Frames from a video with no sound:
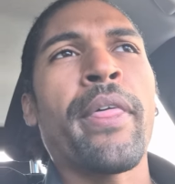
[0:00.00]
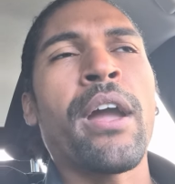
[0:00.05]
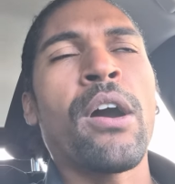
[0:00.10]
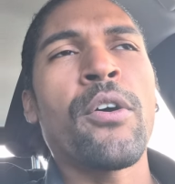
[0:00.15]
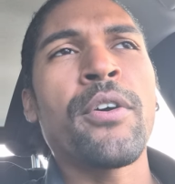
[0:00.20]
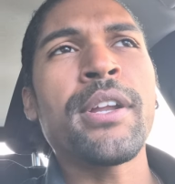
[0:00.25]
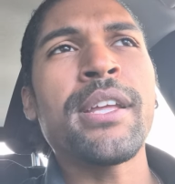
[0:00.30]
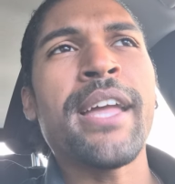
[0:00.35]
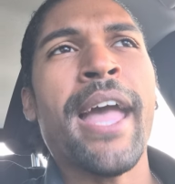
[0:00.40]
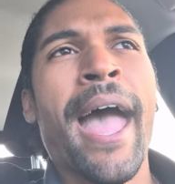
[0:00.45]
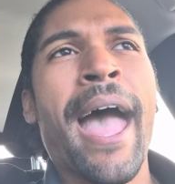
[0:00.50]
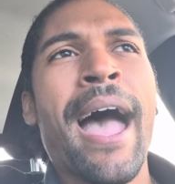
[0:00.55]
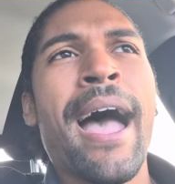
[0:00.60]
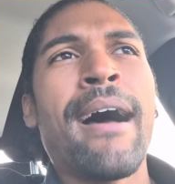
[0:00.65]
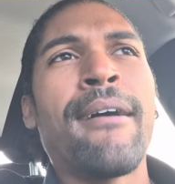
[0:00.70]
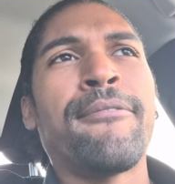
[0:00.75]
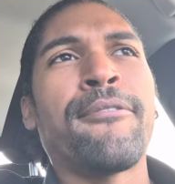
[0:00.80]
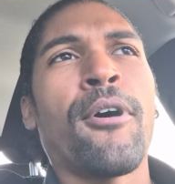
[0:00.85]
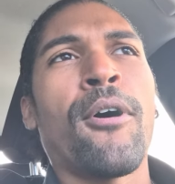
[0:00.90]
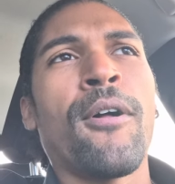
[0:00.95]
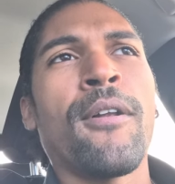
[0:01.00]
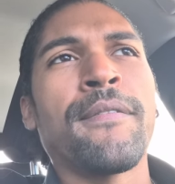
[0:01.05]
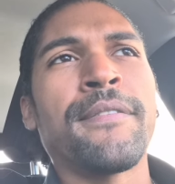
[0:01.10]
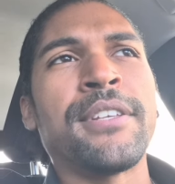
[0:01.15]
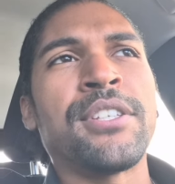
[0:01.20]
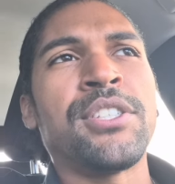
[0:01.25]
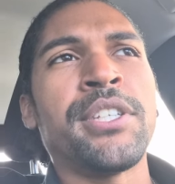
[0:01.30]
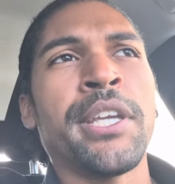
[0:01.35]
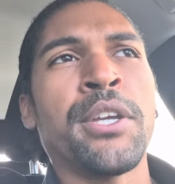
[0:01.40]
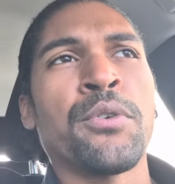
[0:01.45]
They already have all of
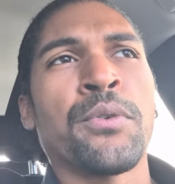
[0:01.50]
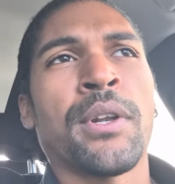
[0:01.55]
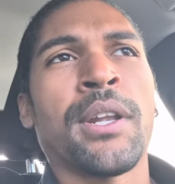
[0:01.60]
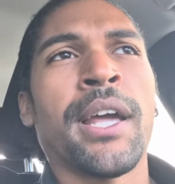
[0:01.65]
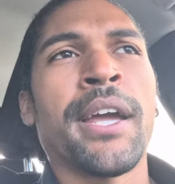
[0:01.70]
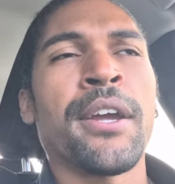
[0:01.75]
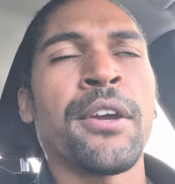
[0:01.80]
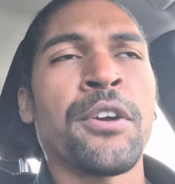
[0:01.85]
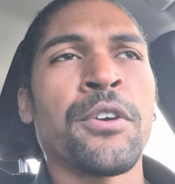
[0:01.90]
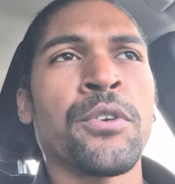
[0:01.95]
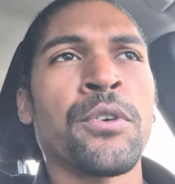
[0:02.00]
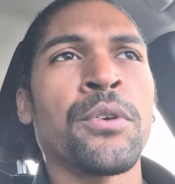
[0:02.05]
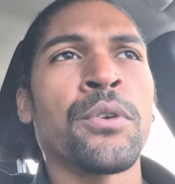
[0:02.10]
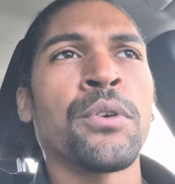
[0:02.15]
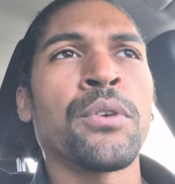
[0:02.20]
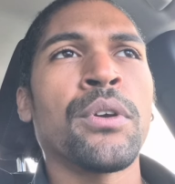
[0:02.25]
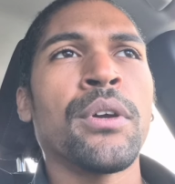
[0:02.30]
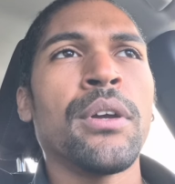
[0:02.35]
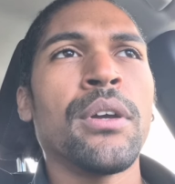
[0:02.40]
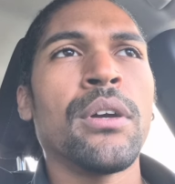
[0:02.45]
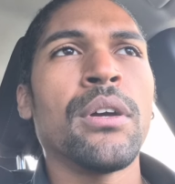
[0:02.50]
the secret lair